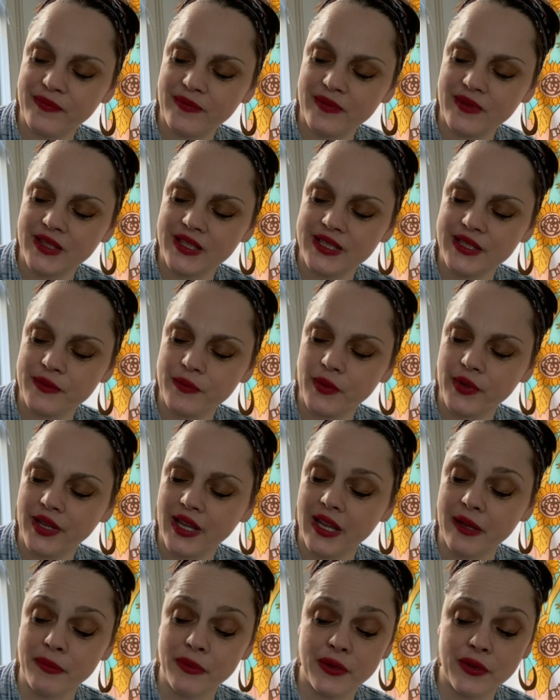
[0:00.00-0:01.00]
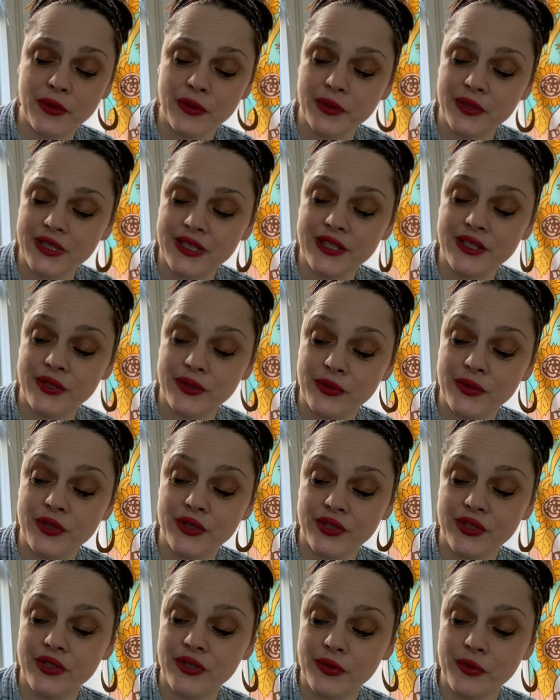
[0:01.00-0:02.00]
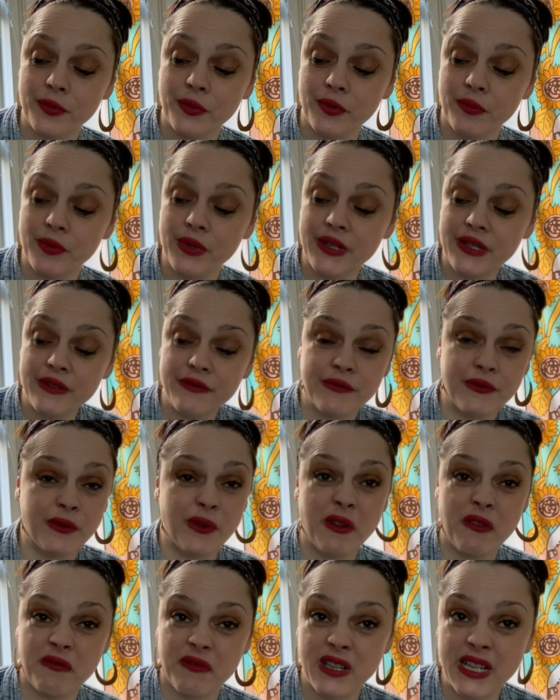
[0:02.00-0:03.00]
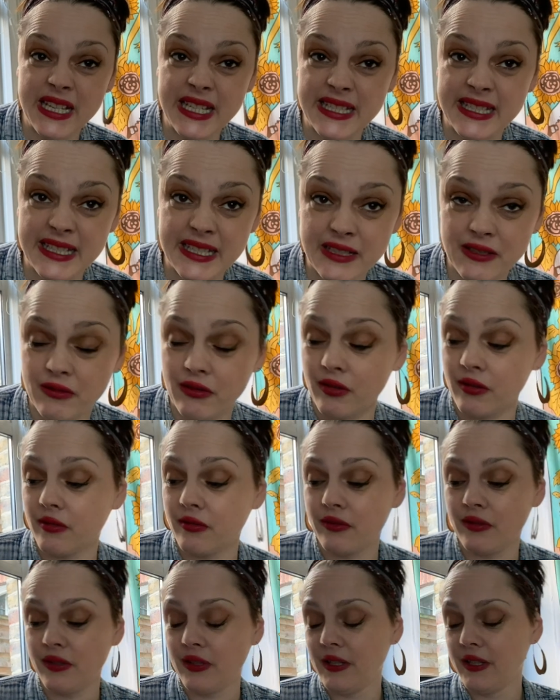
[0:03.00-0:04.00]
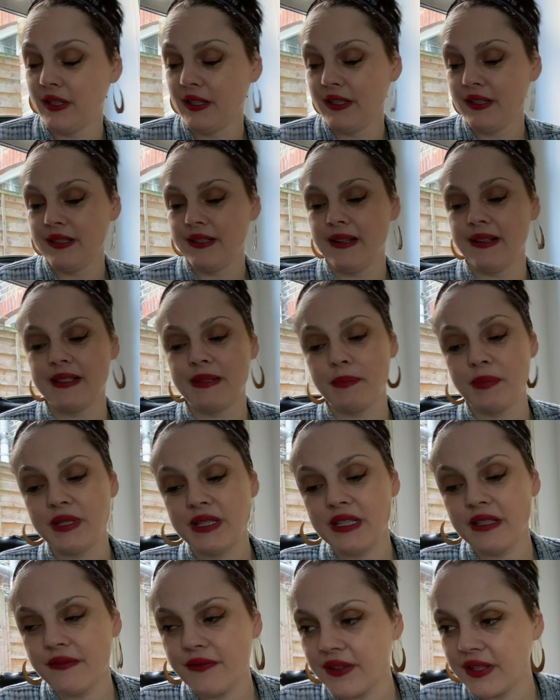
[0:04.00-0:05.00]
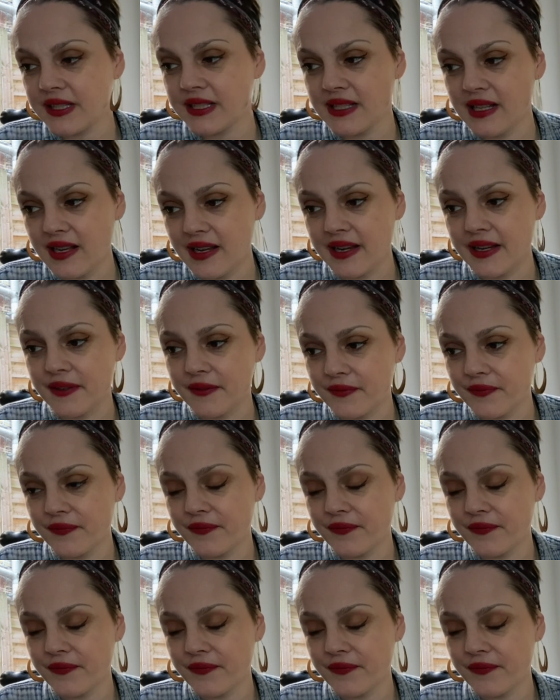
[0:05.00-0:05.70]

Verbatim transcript: this is what came through is to just do a reading for whoever needs it, not a specific sign.